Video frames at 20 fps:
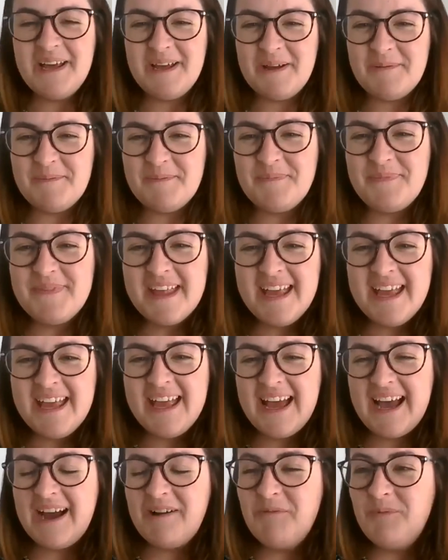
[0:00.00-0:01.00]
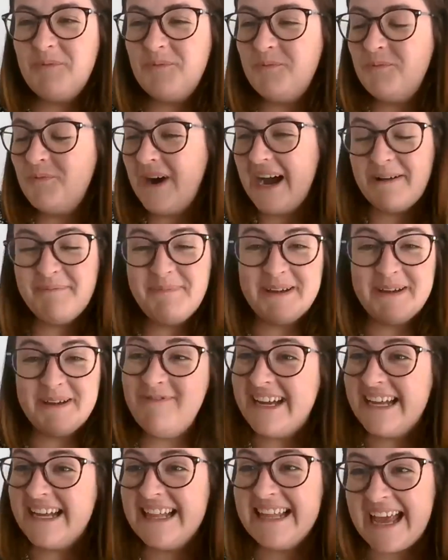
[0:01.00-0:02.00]
um, I'd be
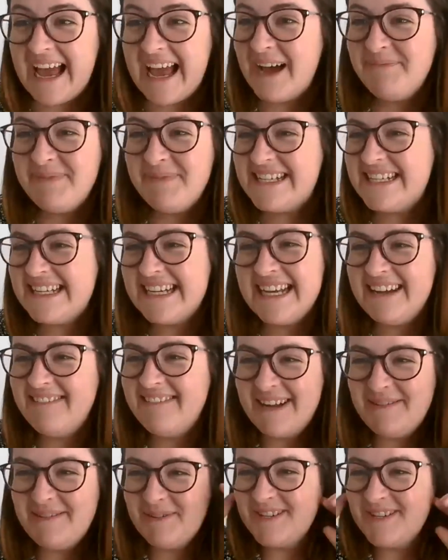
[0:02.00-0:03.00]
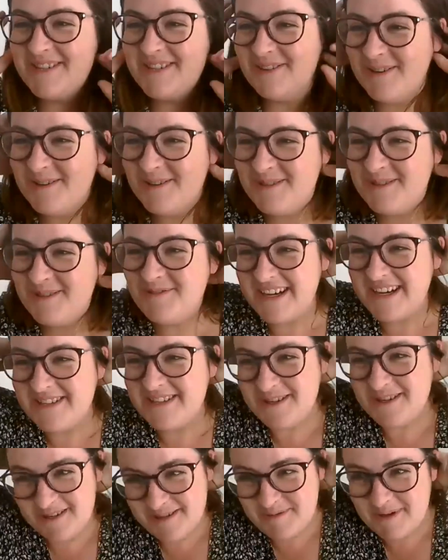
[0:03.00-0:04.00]
really happy to hear anyone's thoughts who've tried
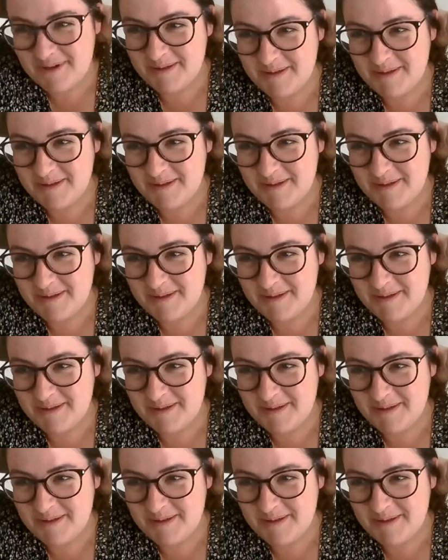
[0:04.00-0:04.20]
to do this with